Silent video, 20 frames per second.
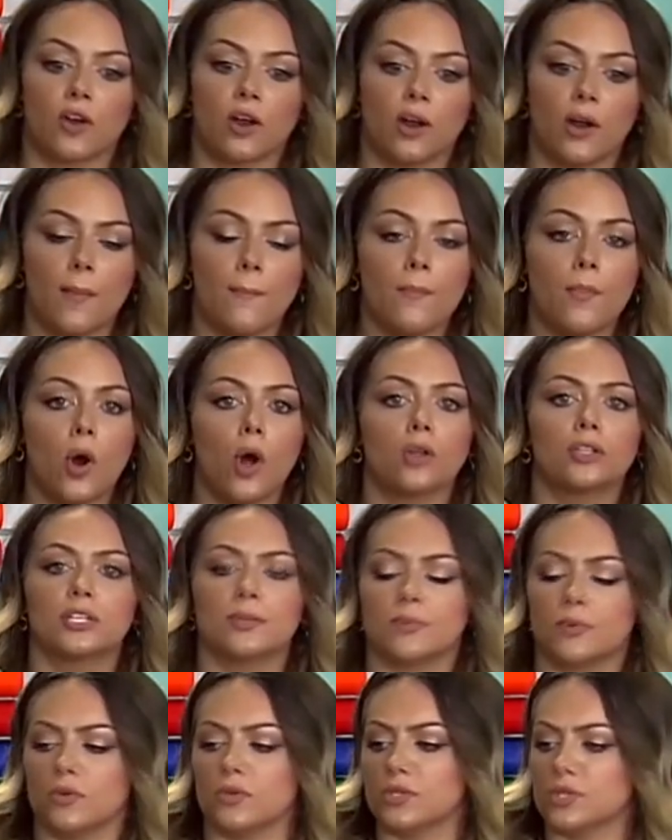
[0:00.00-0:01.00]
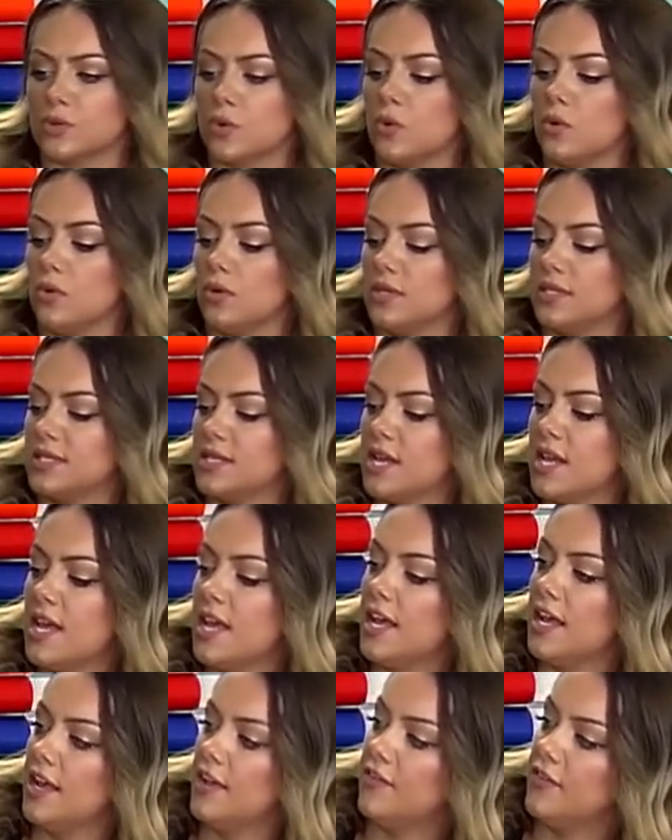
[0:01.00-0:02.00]
for multiple schools
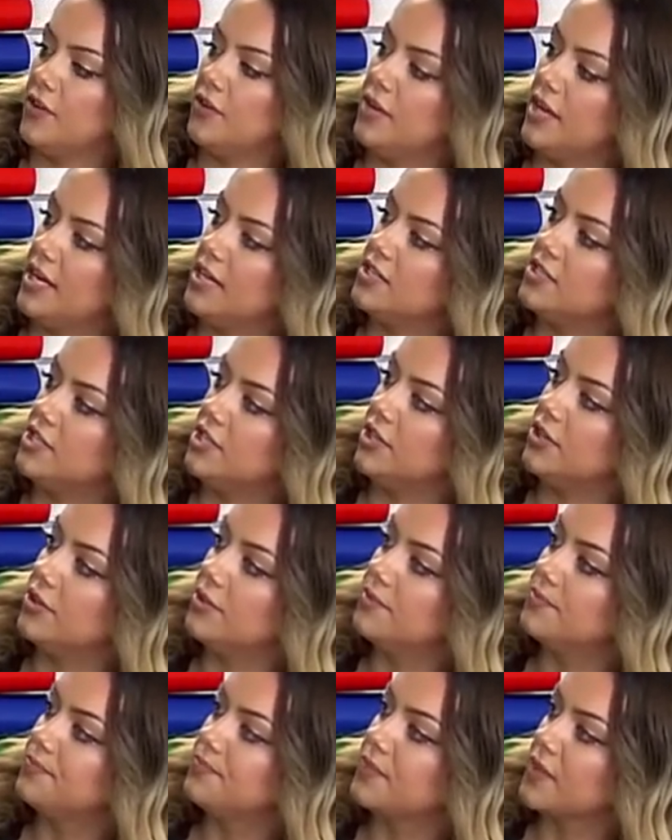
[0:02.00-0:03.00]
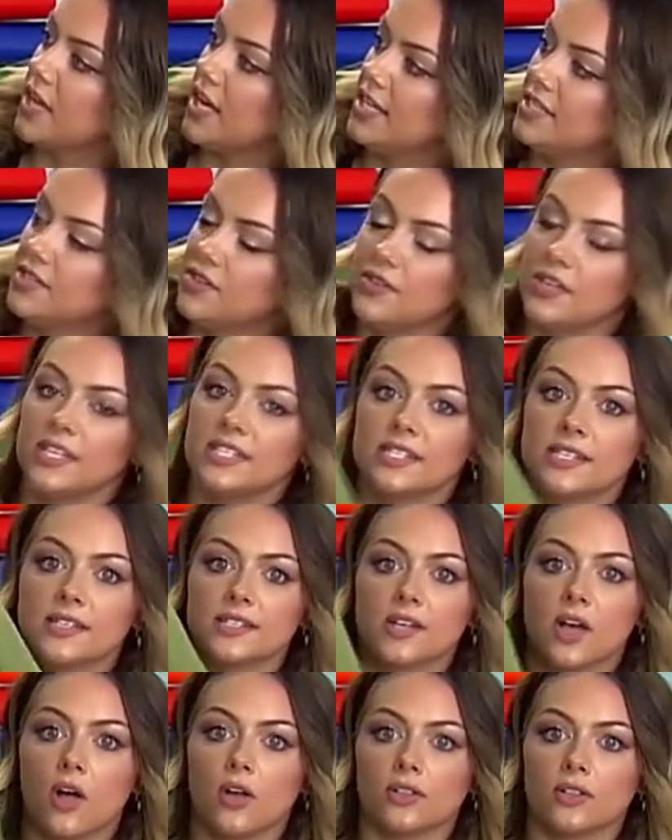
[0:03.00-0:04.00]
if you need to. Okay, so this
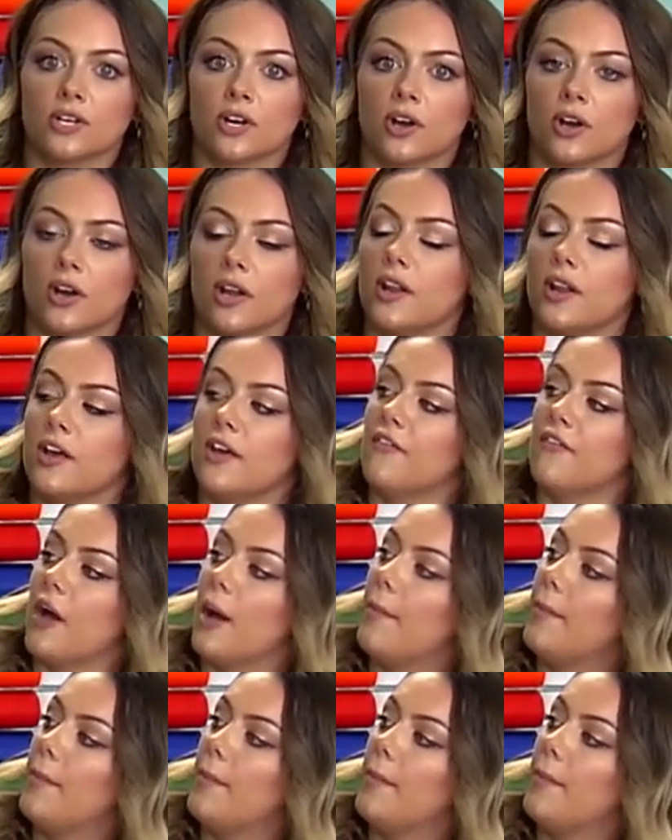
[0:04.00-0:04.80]
is Alternative